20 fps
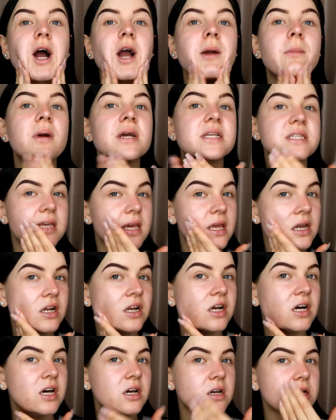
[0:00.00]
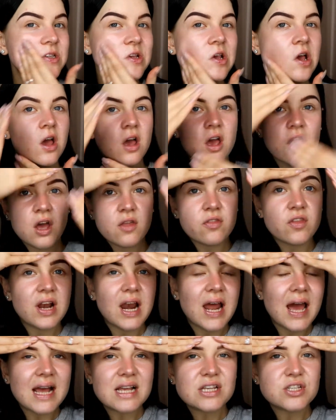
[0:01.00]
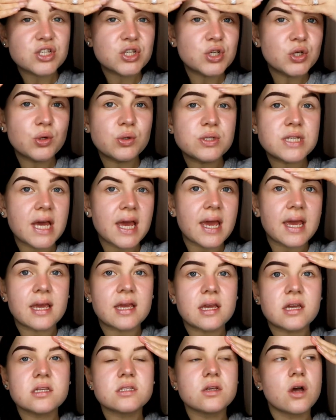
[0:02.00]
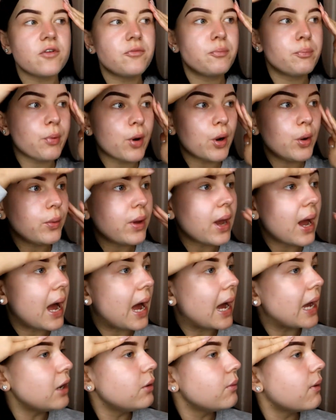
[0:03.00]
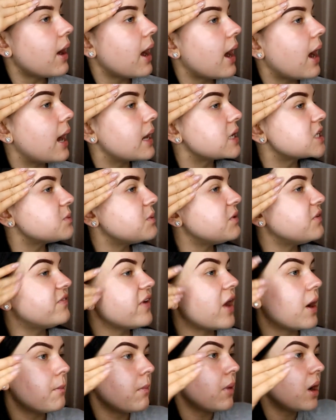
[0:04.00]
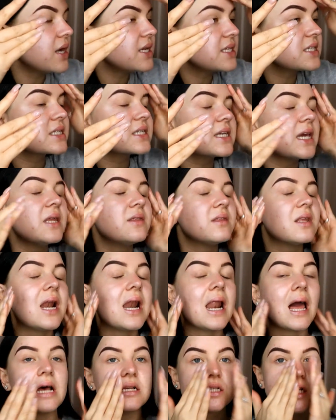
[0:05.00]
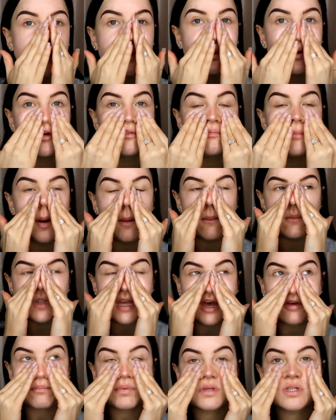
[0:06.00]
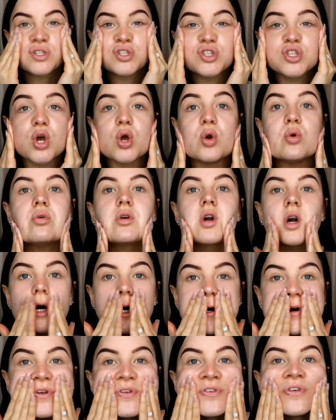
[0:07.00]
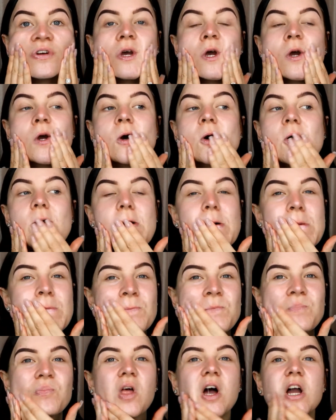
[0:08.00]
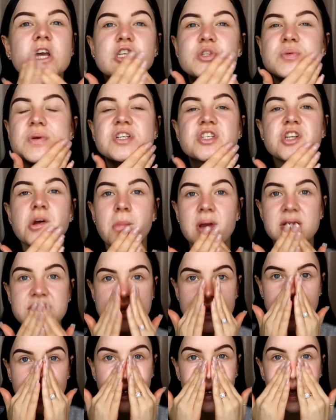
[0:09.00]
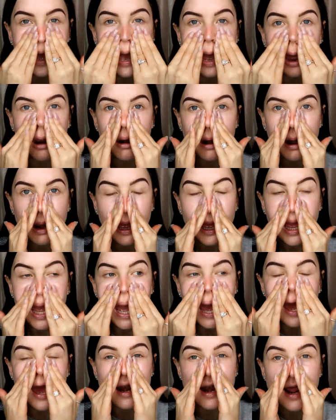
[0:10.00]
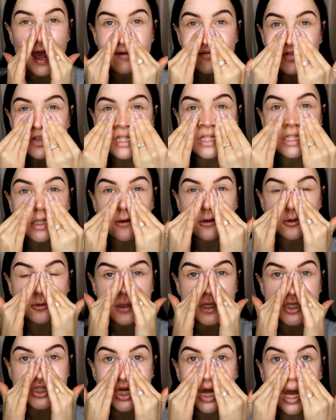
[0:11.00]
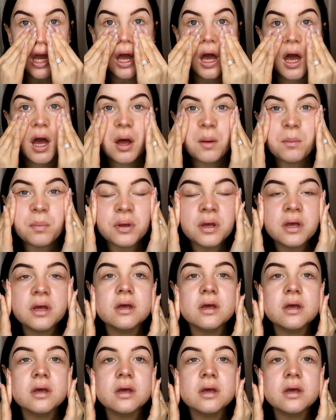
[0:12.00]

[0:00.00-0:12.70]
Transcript: how my skin looks. The last two days, I broke out. And to be fair, my skin the last couple of months I've been so good. Um, I switched up my skincare, and ever since I switched it up,